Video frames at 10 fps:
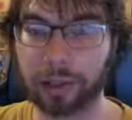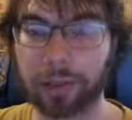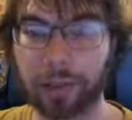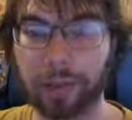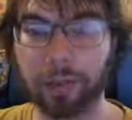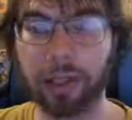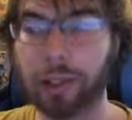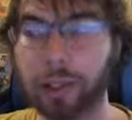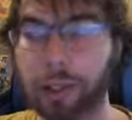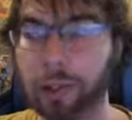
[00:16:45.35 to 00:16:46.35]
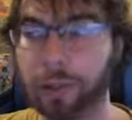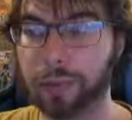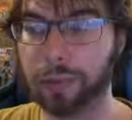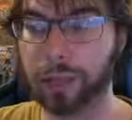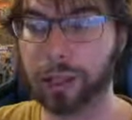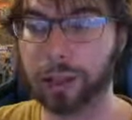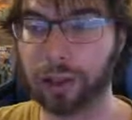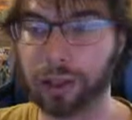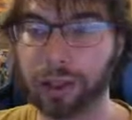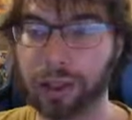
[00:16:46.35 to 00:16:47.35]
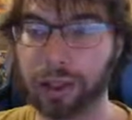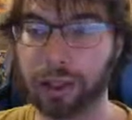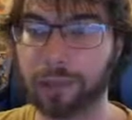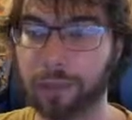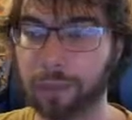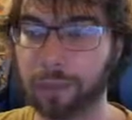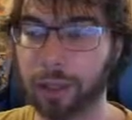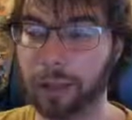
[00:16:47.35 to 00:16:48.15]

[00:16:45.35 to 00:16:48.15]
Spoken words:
So I'll be really curious to see the different